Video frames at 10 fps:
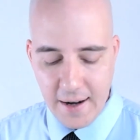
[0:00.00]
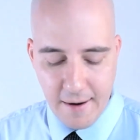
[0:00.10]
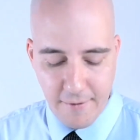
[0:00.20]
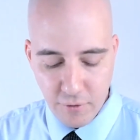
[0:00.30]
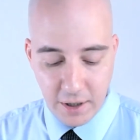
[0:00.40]
They
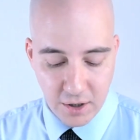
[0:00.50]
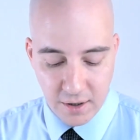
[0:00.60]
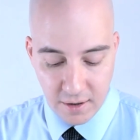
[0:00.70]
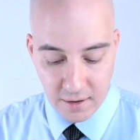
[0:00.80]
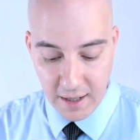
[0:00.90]
never
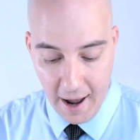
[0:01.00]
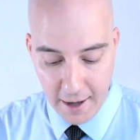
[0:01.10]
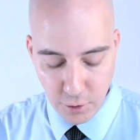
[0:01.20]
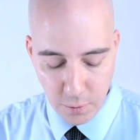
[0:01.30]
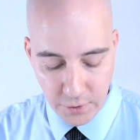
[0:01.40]
reached the
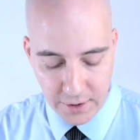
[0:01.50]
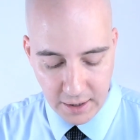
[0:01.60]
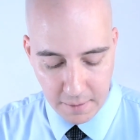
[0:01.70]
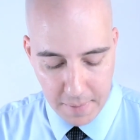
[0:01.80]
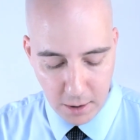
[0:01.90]
actual
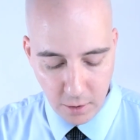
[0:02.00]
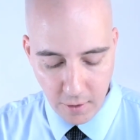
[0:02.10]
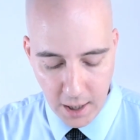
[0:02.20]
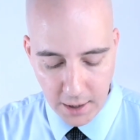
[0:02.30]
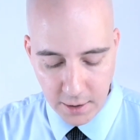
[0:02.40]
city of
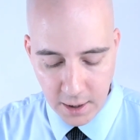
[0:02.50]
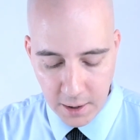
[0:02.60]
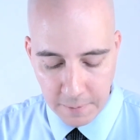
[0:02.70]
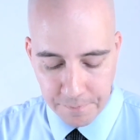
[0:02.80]
Belgorod.